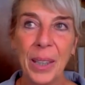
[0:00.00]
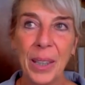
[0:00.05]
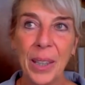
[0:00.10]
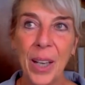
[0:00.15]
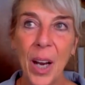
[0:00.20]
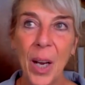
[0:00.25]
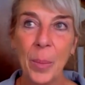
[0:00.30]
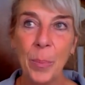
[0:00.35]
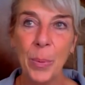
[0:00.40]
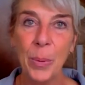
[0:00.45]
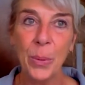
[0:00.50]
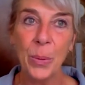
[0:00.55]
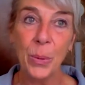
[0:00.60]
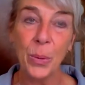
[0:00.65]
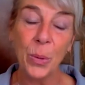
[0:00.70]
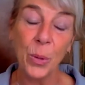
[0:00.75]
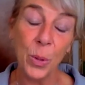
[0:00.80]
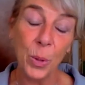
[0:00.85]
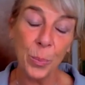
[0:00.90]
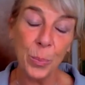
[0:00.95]
carbon
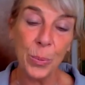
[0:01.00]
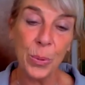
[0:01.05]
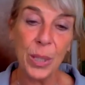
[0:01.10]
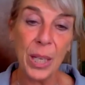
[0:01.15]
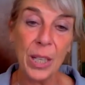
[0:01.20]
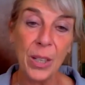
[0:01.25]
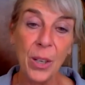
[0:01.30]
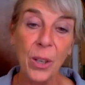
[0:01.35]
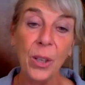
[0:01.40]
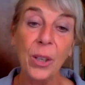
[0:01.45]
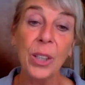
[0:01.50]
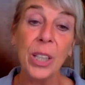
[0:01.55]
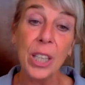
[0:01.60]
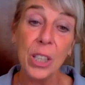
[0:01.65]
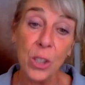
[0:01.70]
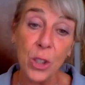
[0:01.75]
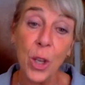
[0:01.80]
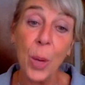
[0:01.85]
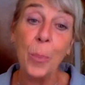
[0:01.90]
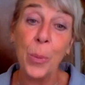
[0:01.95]
groups in all their
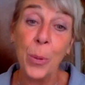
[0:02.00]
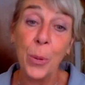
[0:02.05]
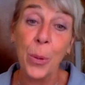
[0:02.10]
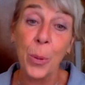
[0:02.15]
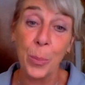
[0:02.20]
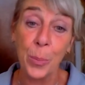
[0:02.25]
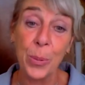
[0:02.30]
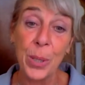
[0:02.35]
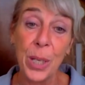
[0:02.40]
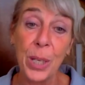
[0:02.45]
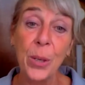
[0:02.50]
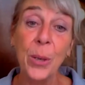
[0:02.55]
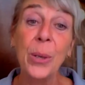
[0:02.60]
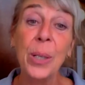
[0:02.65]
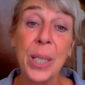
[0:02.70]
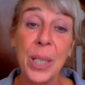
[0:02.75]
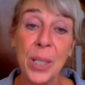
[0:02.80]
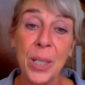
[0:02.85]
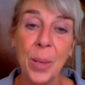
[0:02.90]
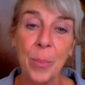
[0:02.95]
subgroups and all
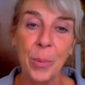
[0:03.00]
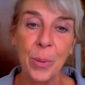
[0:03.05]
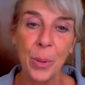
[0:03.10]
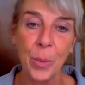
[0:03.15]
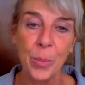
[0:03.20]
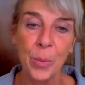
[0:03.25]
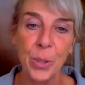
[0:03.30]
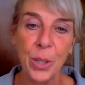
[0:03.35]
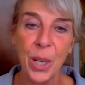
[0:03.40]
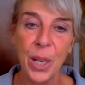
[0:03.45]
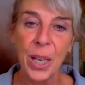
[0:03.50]
these subgroups.